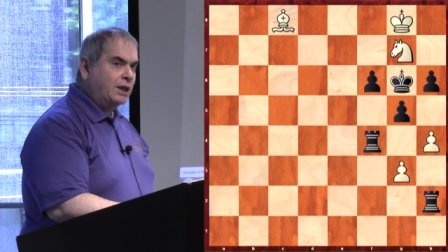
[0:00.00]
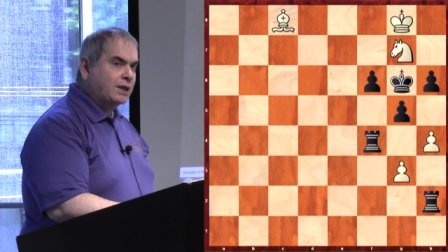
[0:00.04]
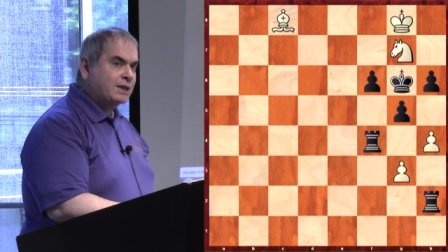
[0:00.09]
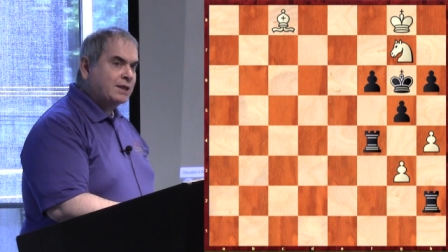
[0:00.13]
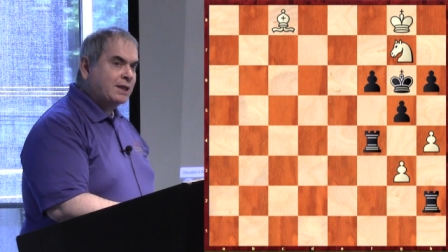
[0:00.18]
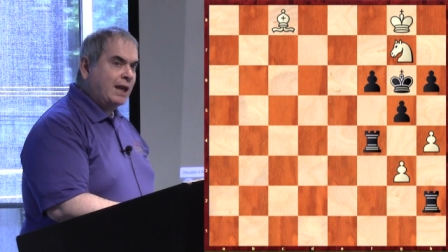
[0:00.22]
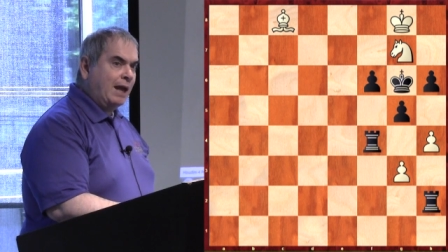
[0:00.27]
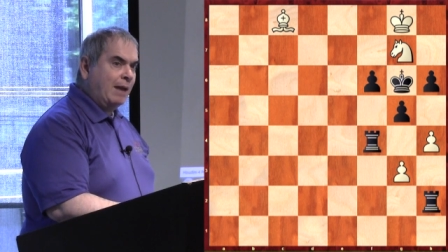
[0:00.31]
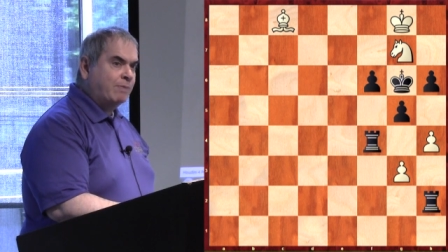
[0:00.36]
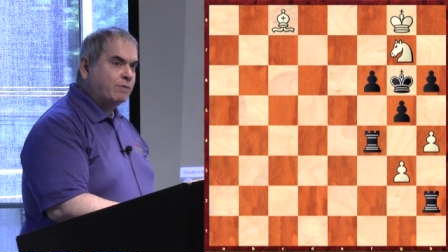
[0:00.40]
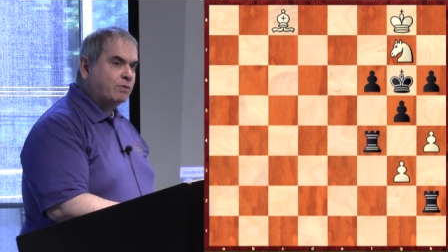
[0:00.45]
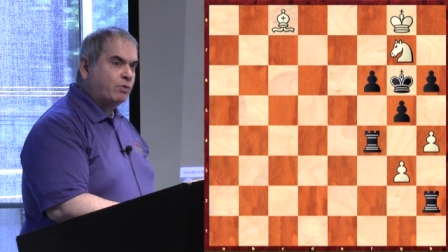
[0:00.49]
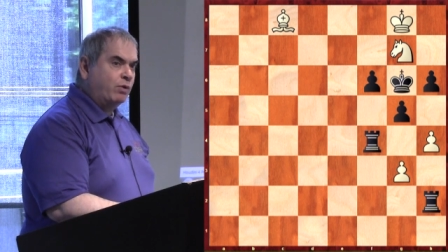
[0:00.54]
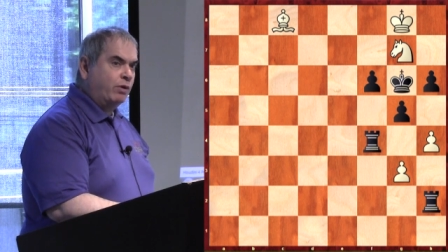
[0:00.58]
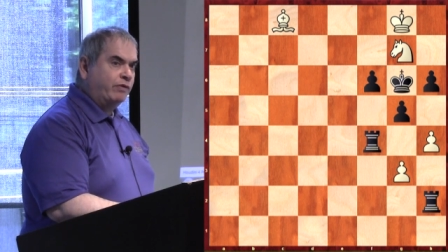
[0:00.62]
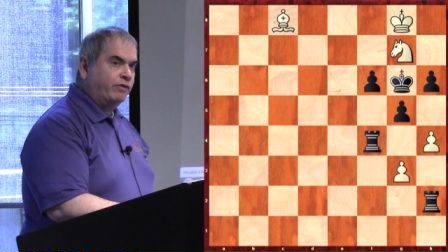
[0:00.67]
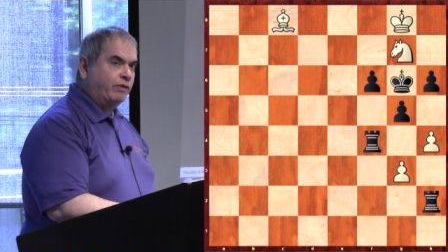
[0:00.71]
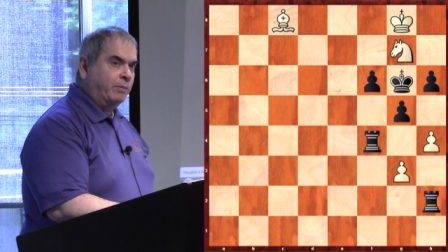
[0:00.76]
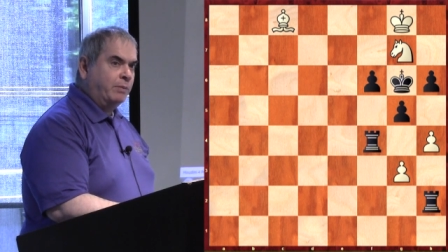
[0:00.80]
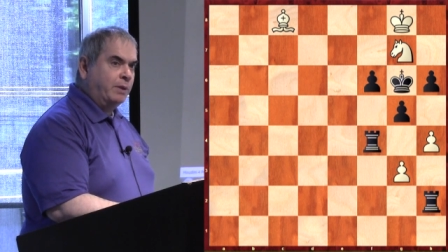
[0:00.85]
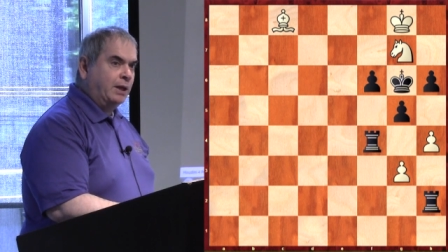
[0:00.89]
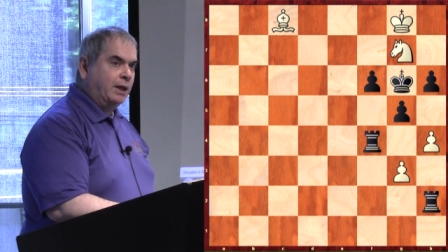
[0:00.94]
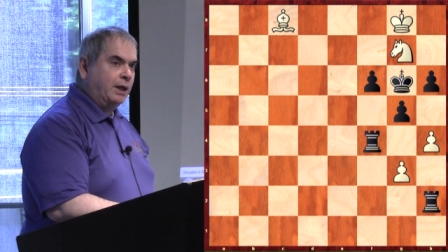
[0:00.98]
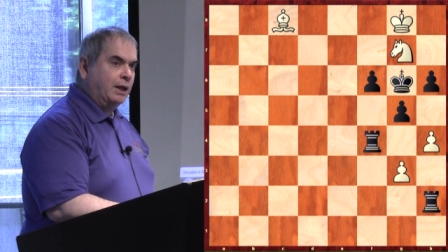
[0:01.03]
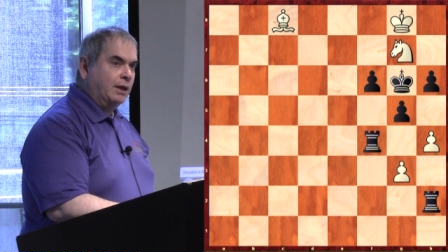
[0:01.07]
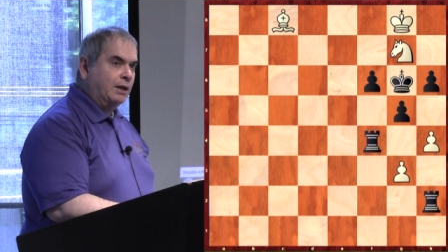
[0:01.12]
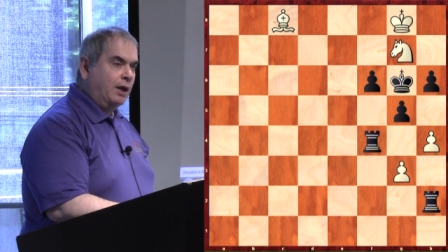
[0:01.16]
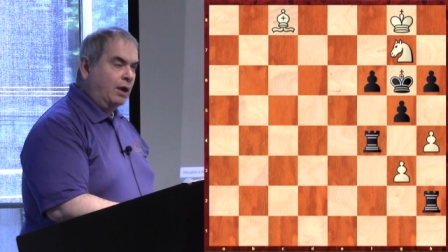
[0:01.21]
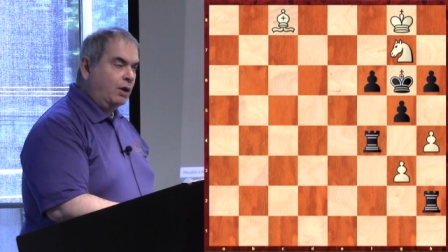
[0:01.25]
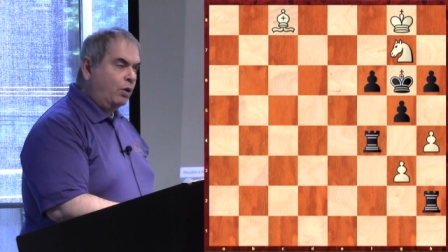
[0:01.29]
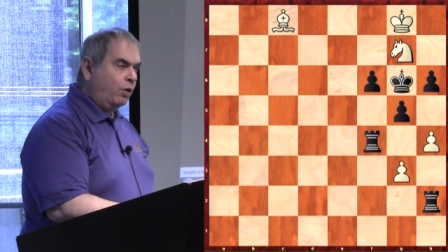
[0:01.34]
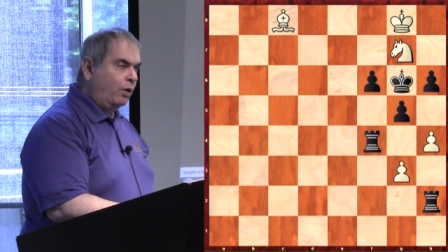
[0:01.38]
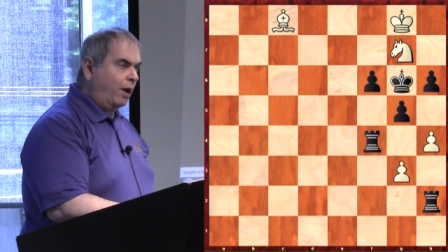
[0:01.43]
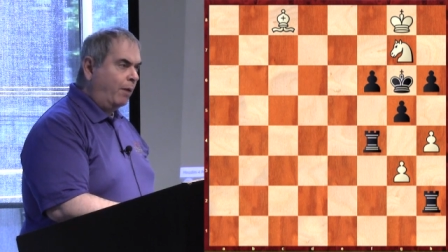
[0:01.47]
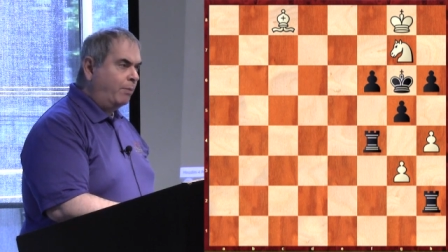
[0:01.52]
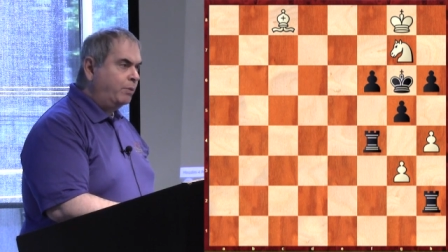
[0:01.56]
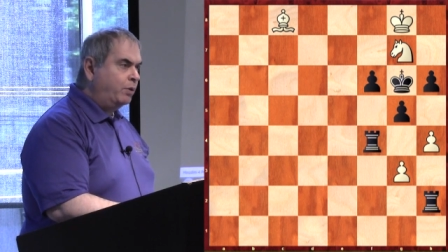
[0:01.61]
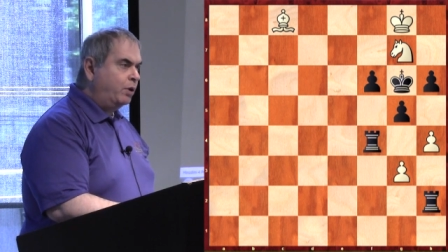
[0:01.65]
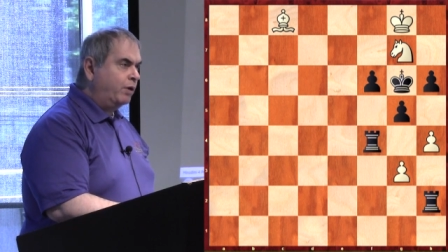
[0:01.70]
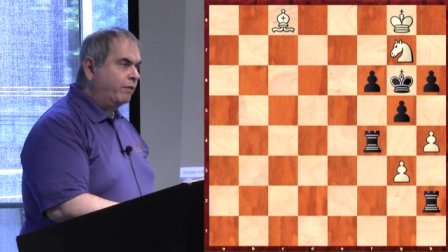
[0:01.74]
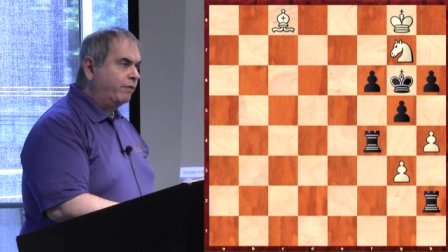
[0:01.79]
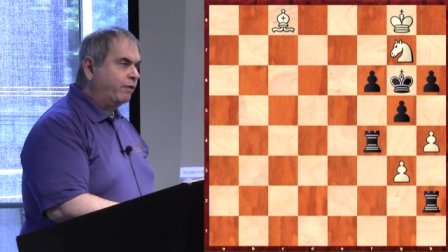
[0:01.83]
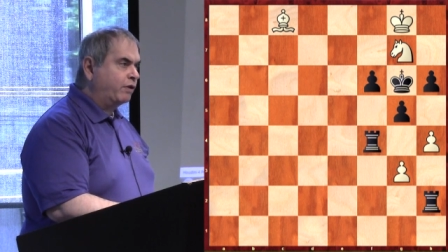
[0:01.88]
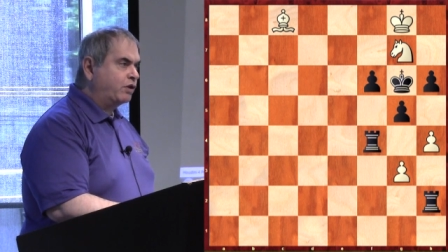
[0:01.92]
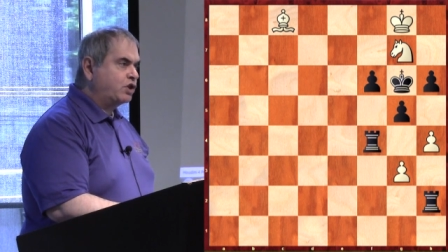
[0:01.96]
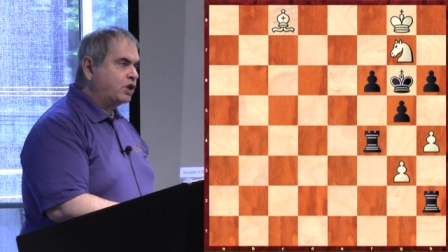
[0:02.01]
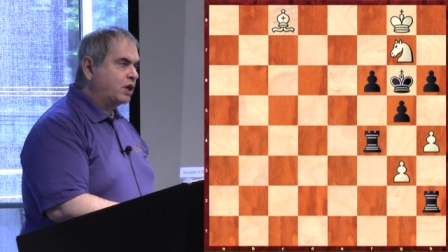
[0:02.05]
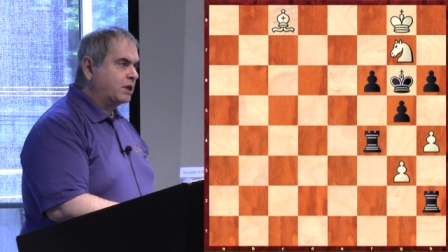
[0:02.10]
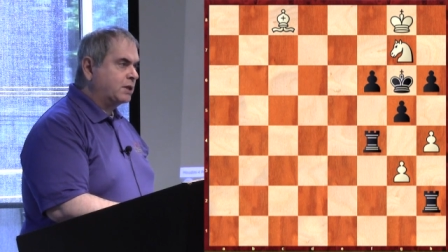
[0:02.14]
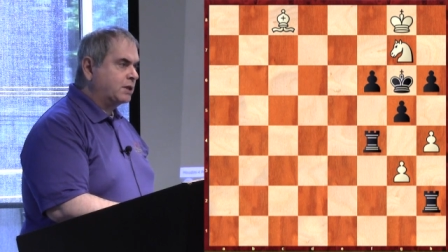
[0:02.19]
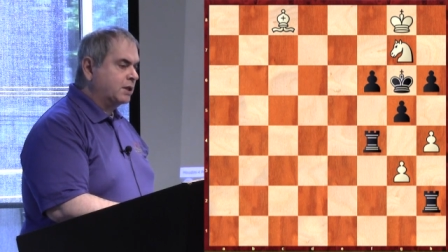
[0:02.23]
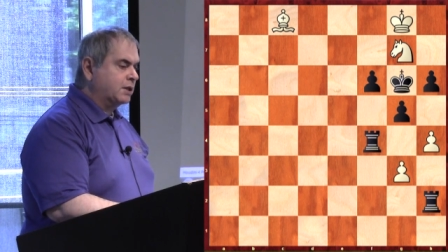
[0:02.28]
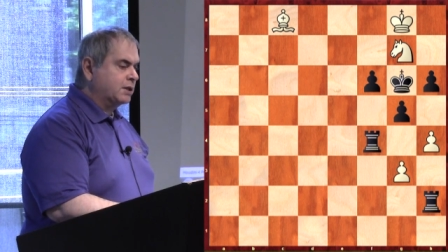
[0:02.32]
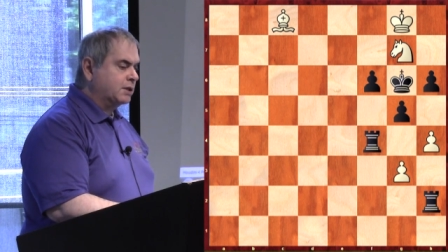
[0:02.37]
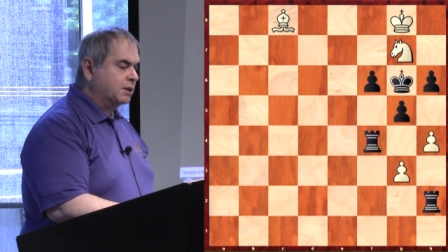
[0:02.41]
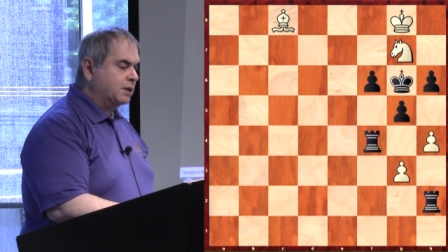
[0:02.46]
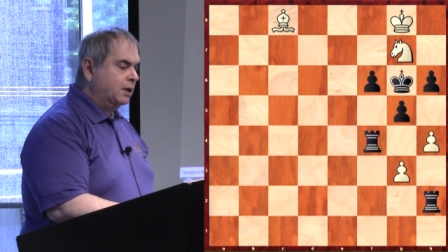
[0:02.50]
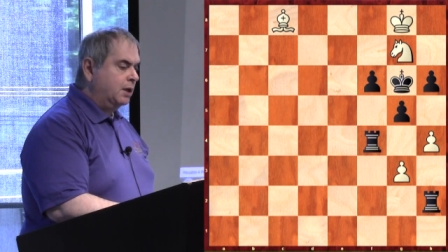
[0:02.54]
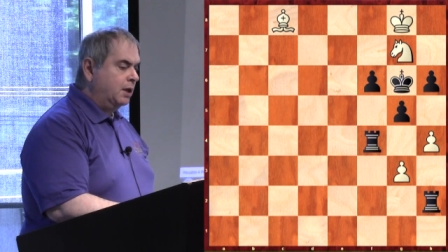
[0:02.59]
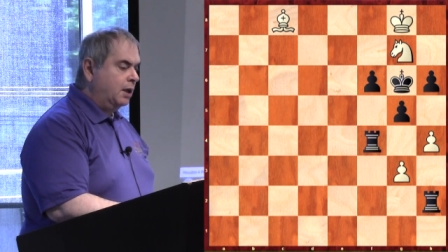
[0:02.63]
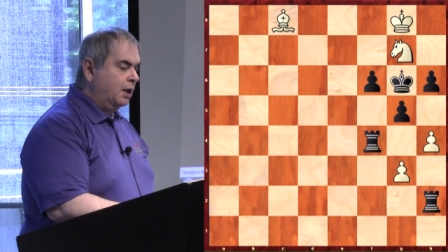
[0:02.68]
escape square from the king. Look how beautiful chess is.